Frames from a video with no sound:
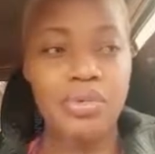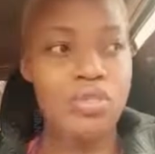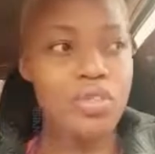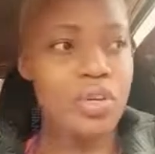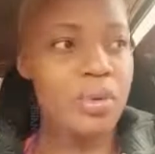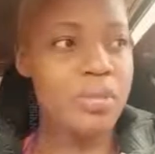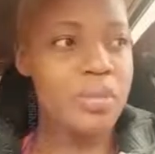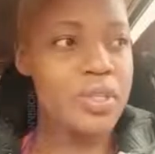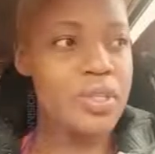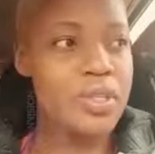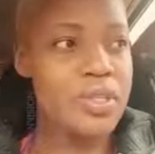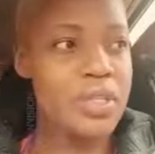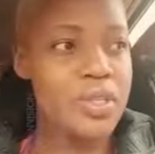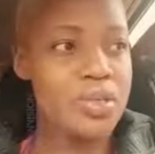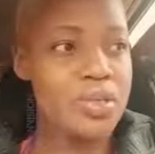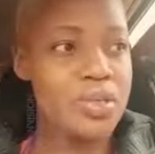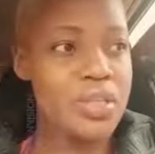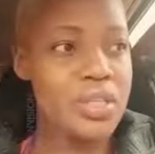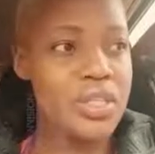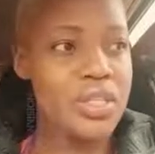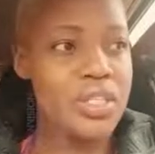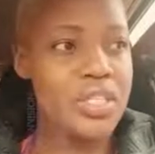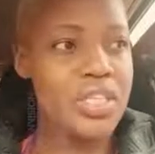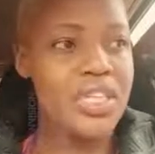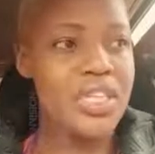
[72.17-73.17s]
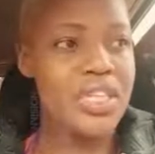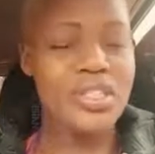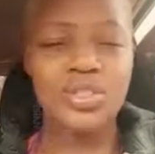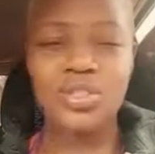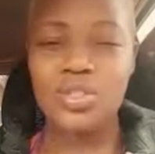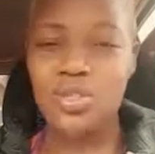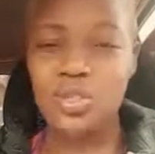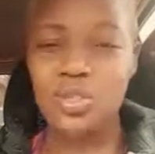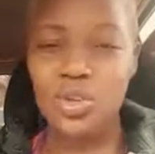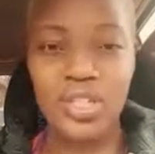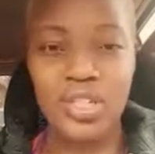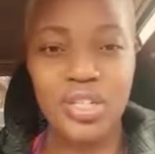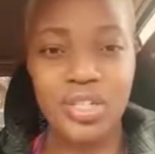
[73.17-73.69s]
drama series is
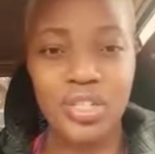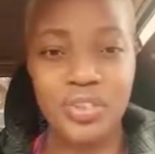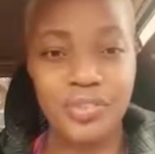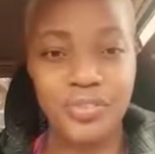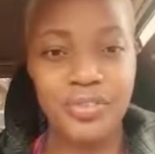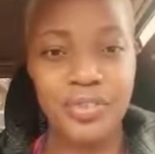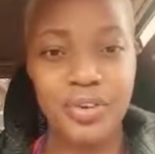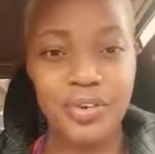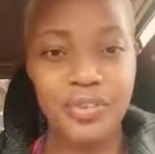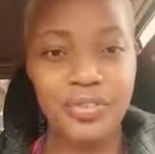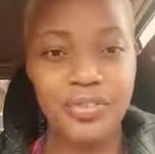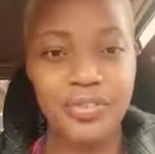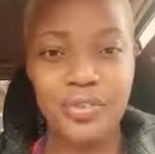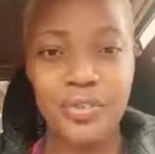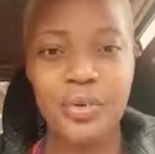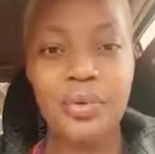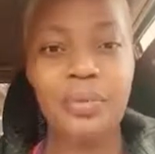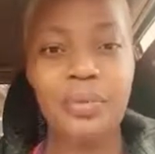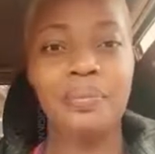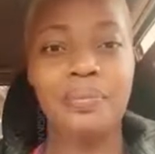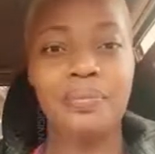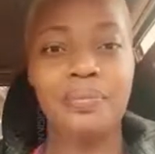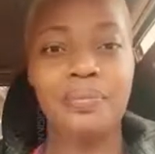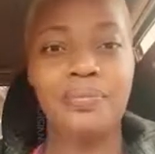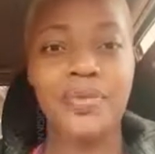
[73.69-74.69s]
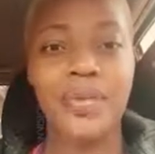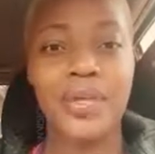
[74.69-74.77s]
so different from